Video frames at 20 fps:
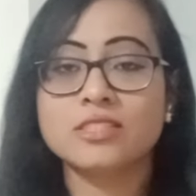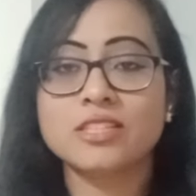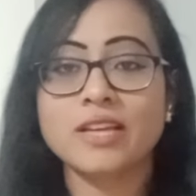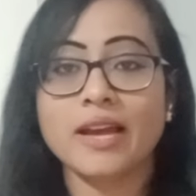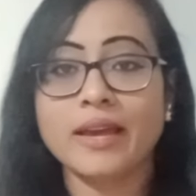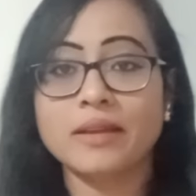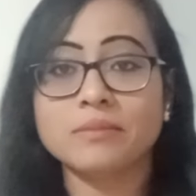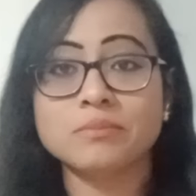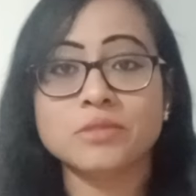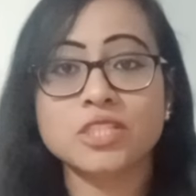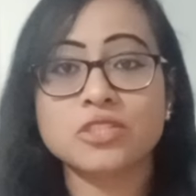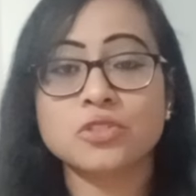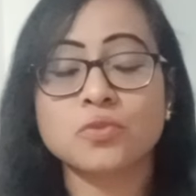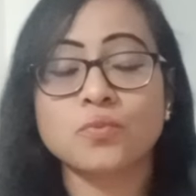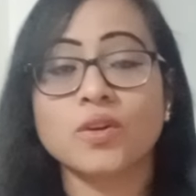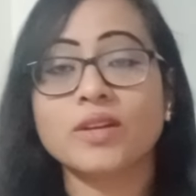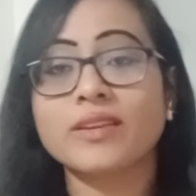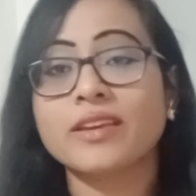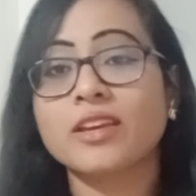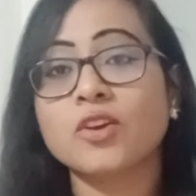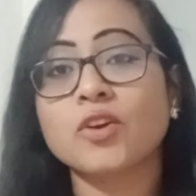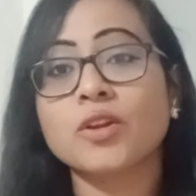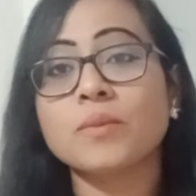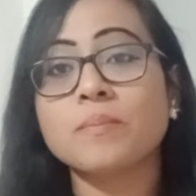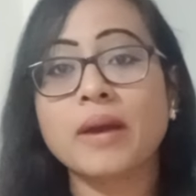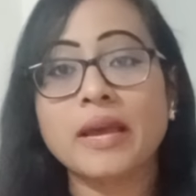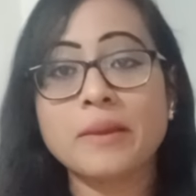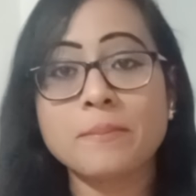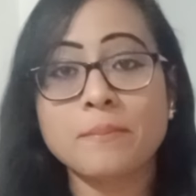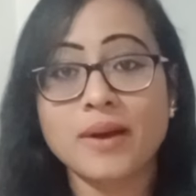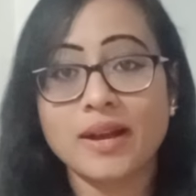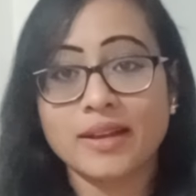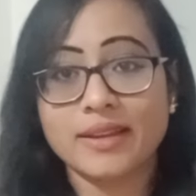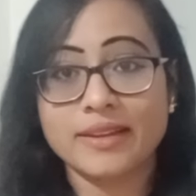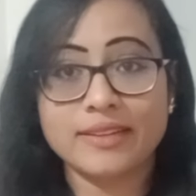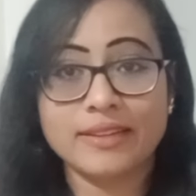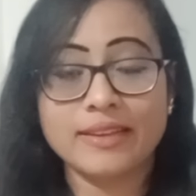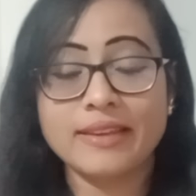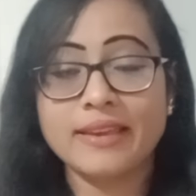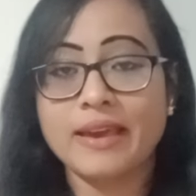I'm just working on my
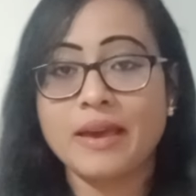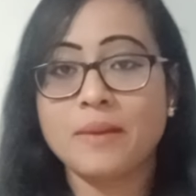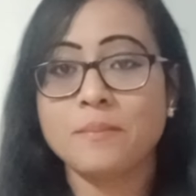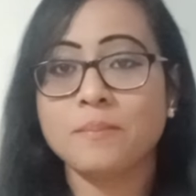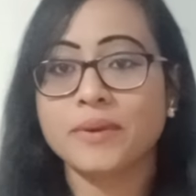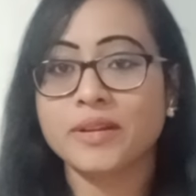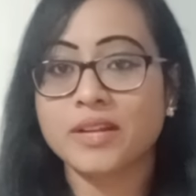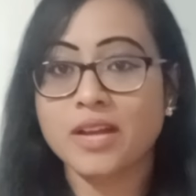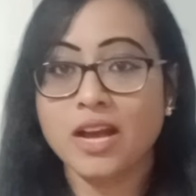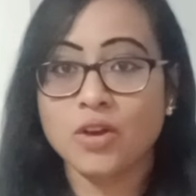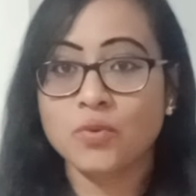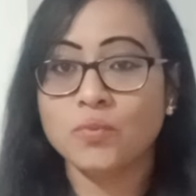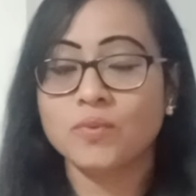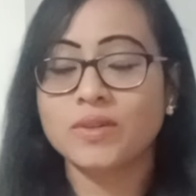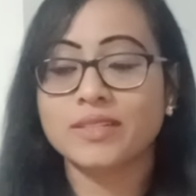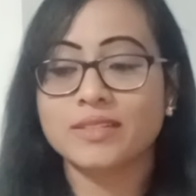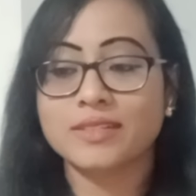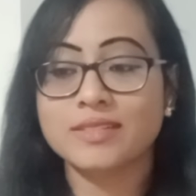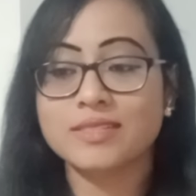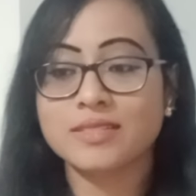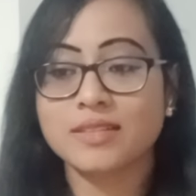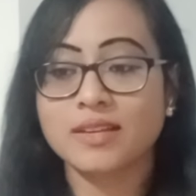marketing campaign, how it is.